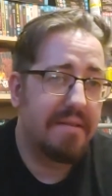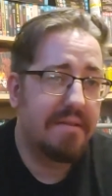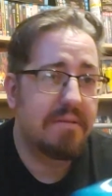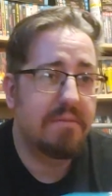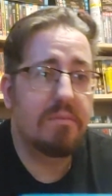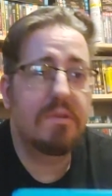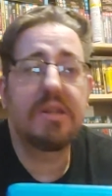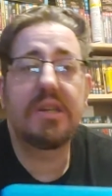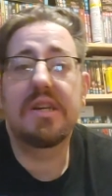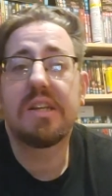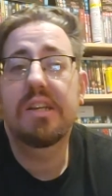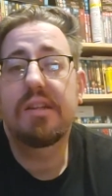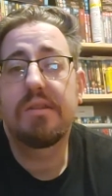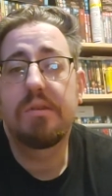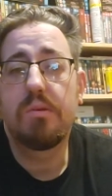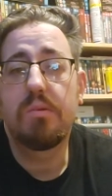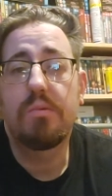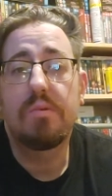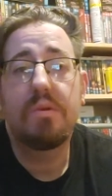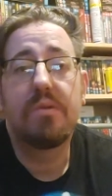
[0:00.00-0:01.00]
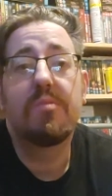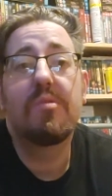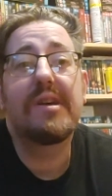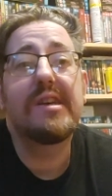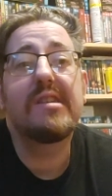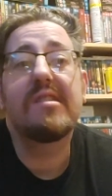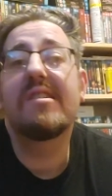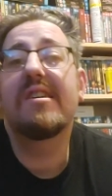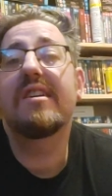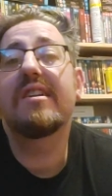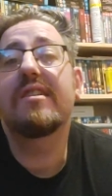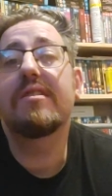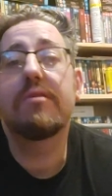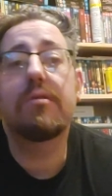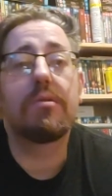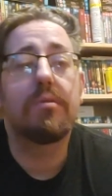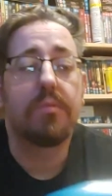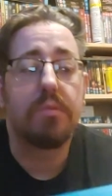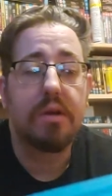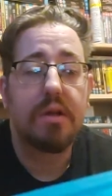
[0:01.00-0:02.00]
what are you gonna
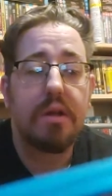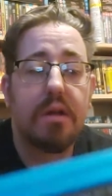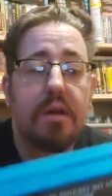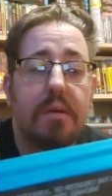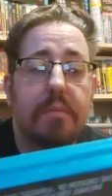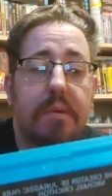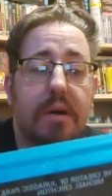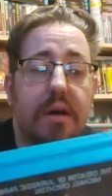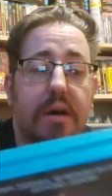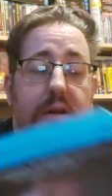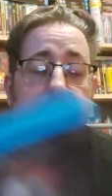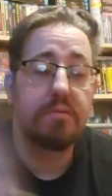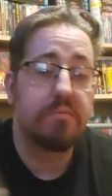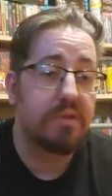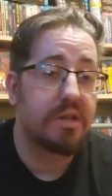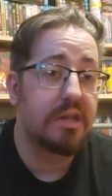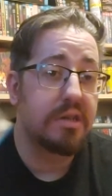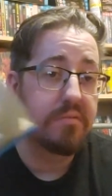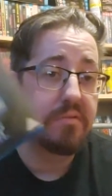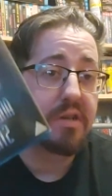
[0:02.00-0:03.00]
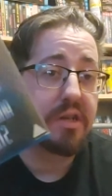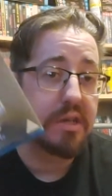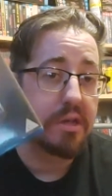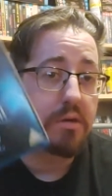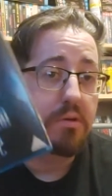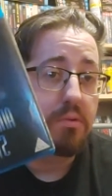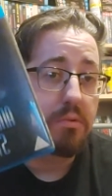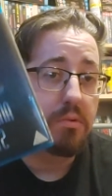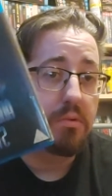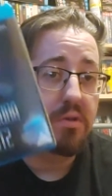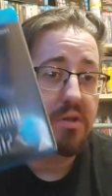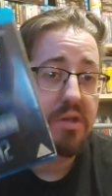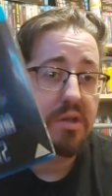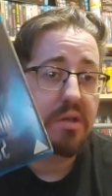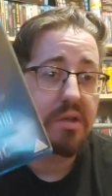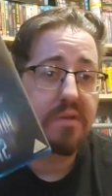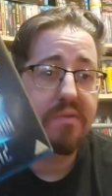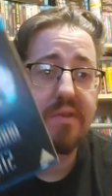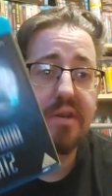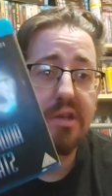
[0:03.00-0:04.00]
do? But really cool
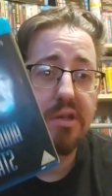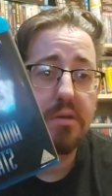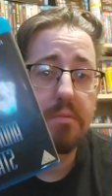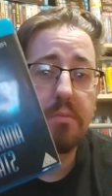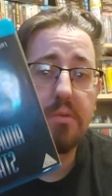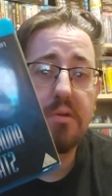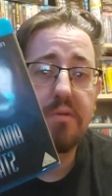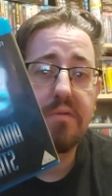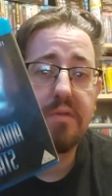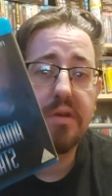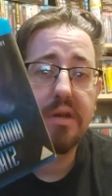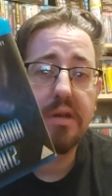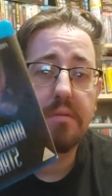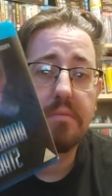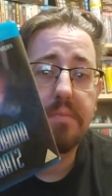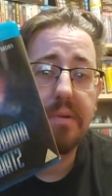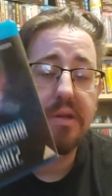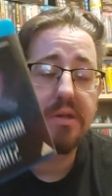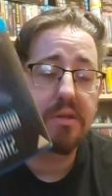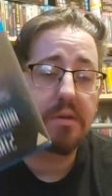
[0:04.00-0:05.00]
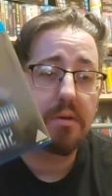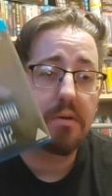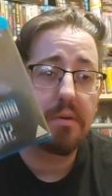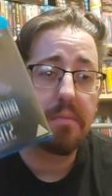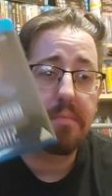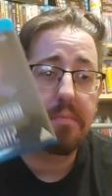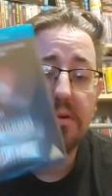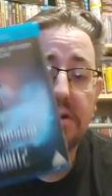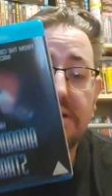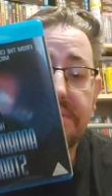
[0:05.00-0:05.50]
science fiction movie based on a book